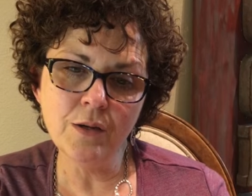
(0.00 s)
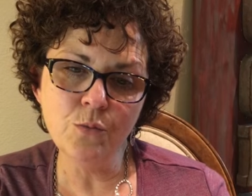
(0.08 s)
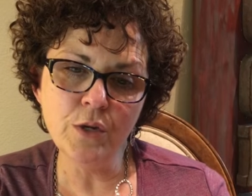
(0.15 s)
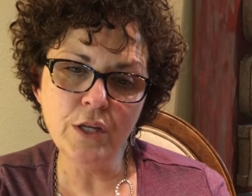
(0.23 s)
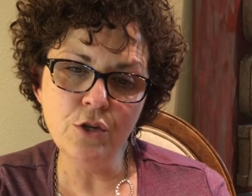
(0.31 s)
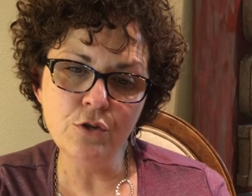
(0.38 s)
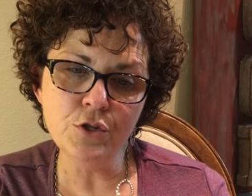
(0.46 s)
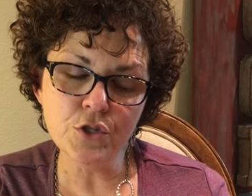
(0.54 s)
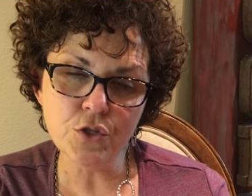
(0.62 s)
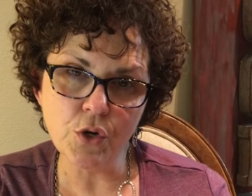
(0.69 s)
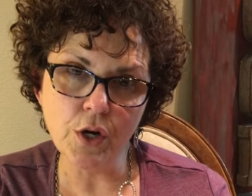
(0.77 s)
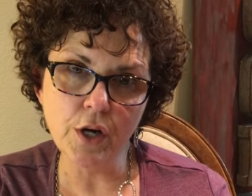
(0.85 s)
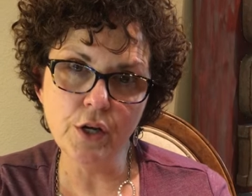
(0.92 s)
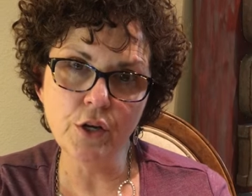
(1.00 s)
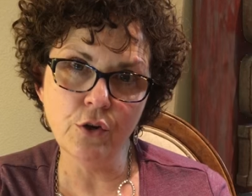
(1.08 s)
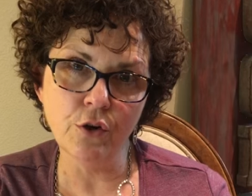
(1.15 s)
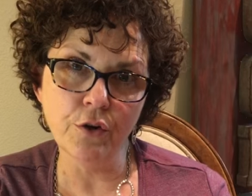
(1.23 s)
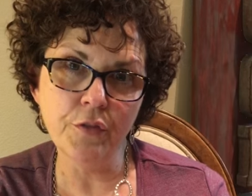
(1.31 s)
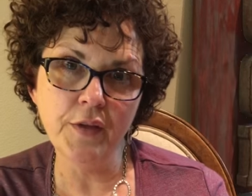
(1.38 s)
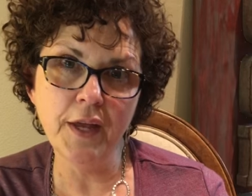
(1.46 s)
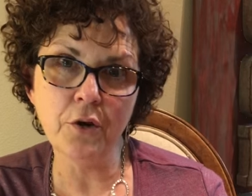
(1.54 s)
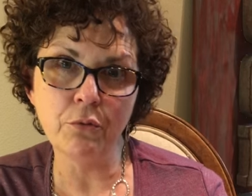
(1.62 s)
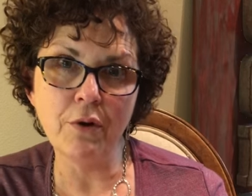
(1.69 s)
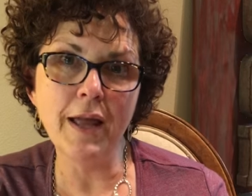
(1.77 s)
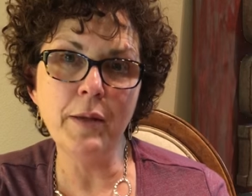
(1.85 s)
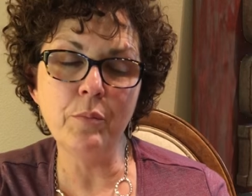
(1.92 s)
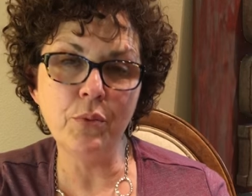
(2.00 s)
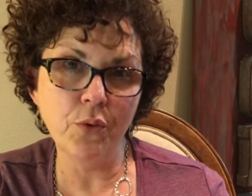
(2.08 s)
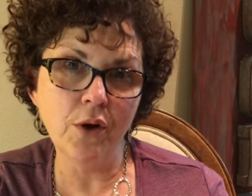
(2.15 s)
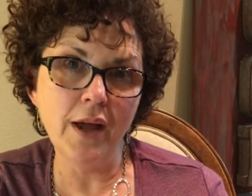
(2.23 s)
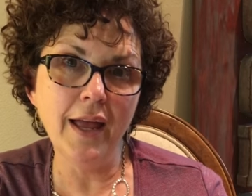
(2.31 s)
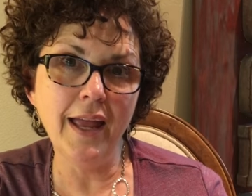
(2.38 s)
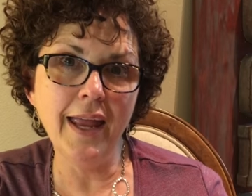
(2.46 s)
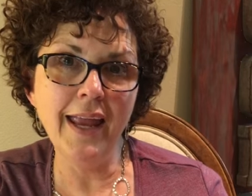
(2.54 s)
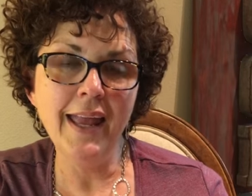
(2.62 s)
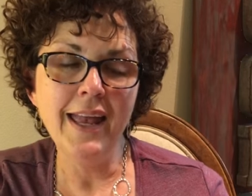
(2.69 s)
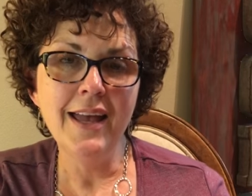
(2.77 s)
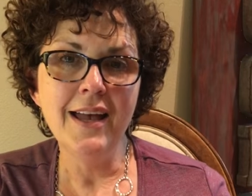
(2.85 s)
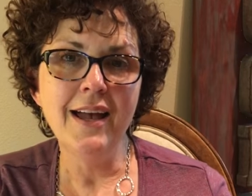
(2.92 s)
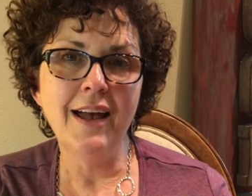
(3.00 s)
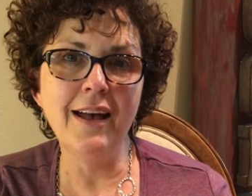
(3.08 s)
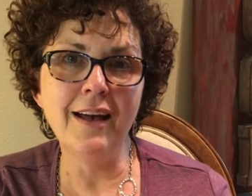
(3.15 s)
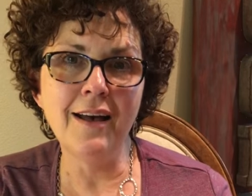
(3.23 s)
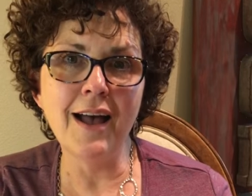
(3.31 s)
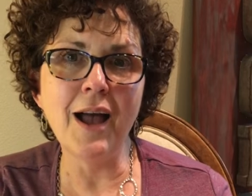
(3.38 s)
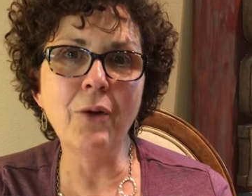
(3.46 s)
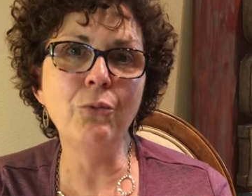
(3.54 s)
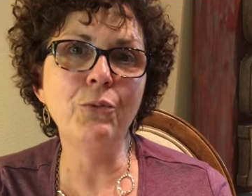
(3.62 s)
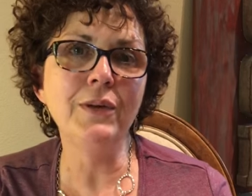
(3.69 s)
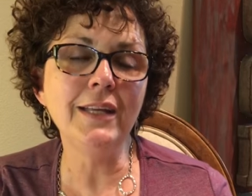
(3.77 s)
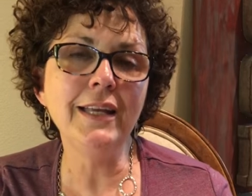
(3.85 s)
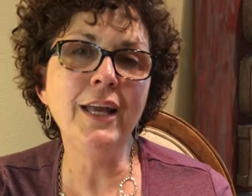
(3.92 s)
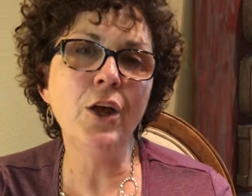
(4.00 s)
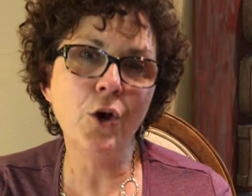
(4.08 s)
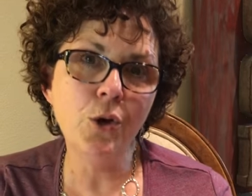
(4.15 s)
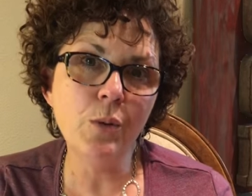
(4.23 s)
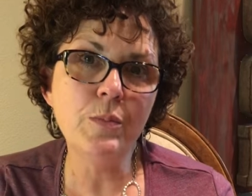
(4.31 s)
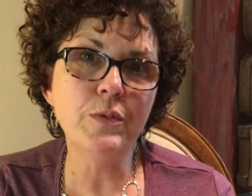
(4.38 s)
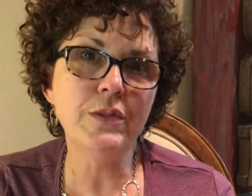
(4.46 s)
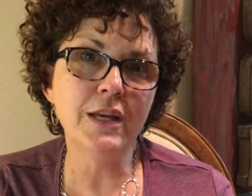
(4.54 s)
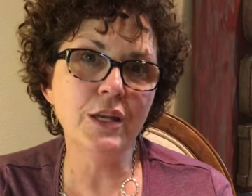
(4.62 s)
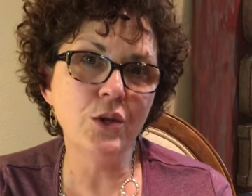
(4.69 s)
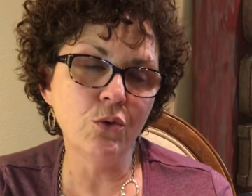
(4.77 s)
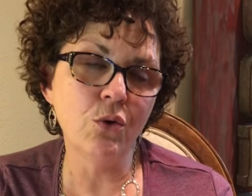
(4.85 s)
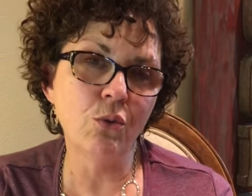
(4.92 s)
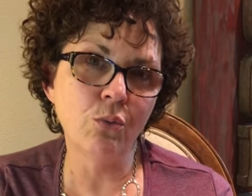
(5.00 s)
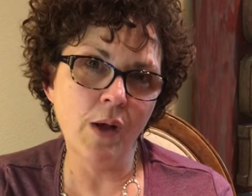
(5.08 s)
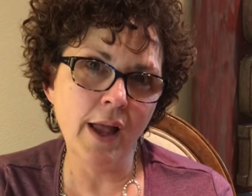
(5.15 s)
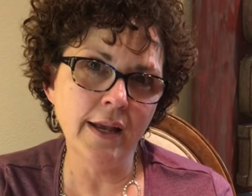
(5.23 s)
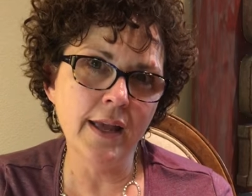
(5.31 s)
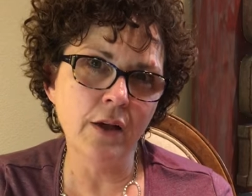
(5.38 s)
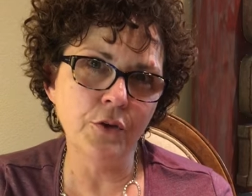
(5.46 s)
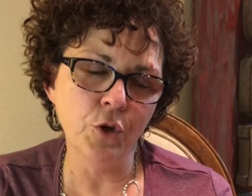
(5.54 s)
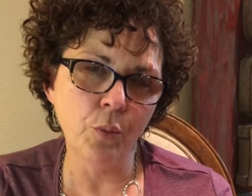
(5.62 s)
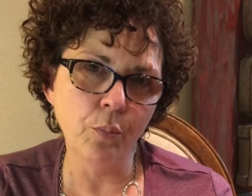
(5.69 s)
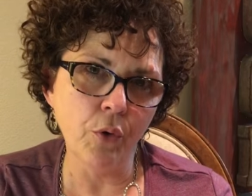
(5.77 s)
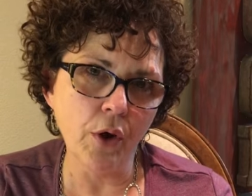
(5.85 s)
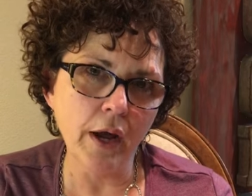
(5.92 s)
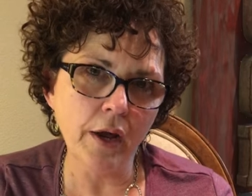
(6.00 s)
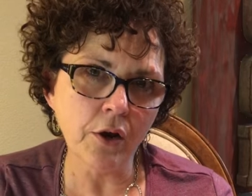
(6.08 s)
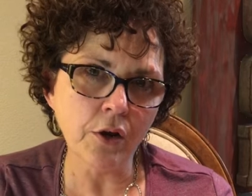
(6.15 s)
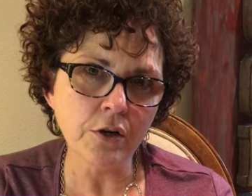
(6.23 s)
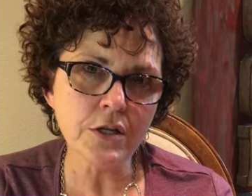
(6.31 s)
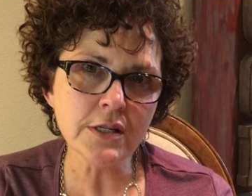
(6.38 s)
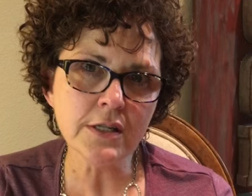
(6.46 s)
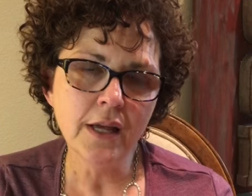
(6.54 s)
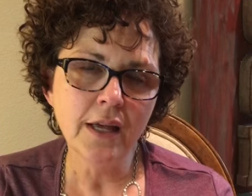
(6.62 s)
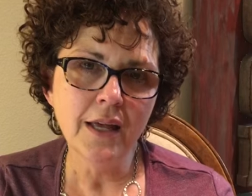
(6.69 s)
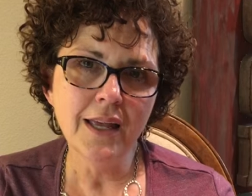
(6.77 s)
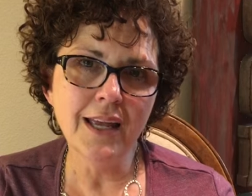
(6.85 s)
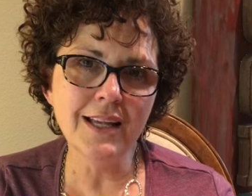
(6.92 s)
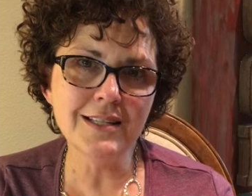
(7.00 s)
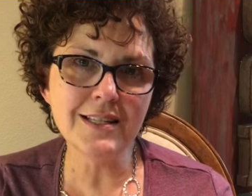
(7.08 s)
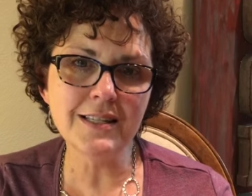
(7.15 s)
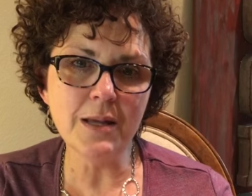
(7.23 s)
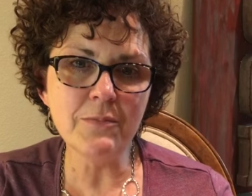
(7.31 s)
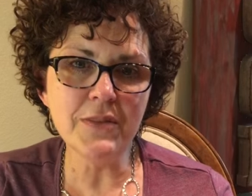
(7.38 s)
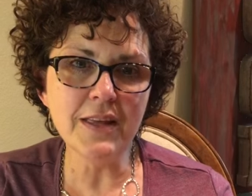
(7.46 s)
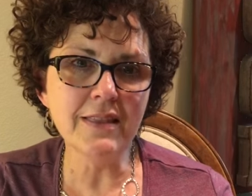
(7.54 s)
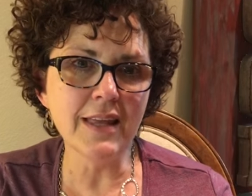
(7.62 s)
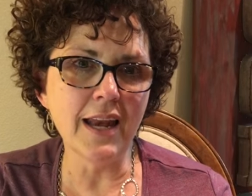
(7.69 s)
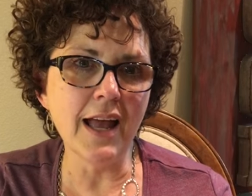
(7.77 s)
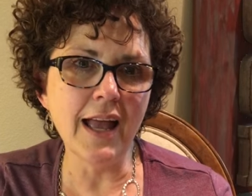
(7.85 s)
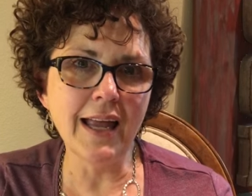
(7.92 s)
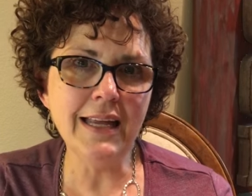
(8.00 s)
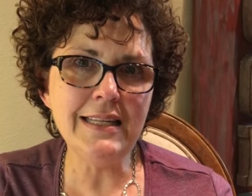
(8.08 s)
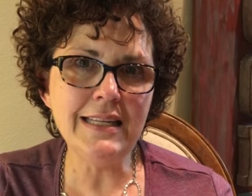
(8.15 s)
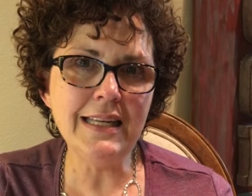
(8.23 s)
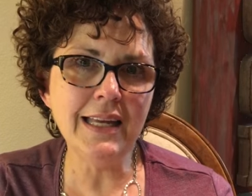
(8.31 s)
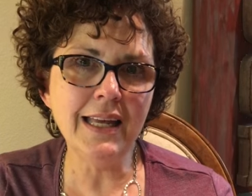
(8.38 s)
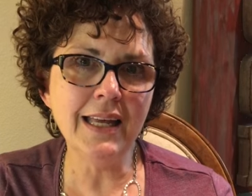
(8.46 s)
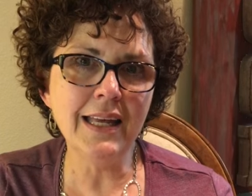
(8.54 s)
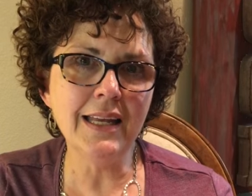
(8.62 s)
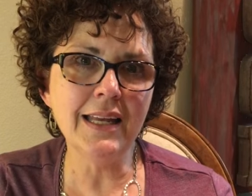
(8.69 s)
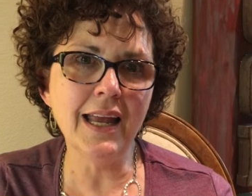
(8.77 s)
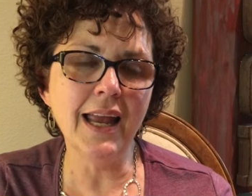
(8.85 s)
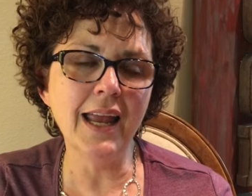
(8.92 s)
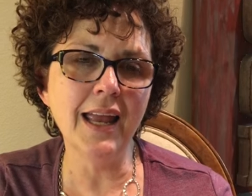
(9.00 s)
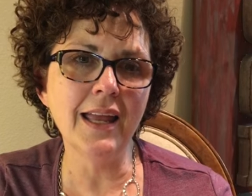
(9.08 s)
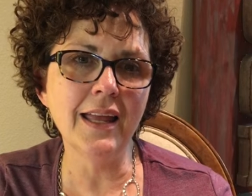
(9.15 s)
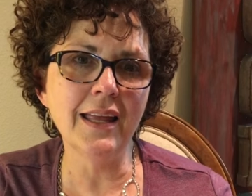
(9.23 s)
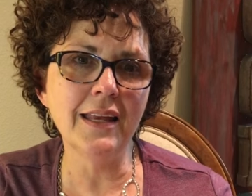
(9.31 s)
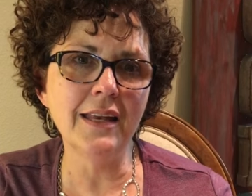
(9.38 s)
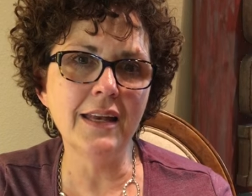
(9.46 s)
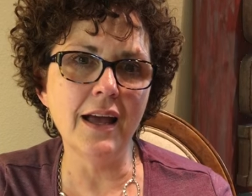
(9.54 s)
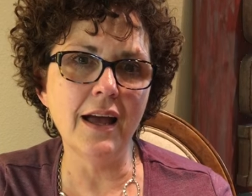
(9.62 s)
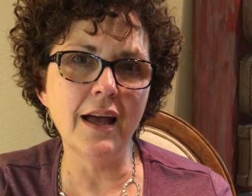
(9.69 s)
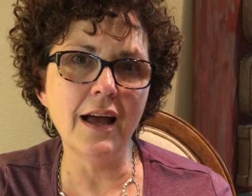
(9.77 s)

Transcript: when you start your think right pray uh, i really hope that you will write out your prayers it's something that i did and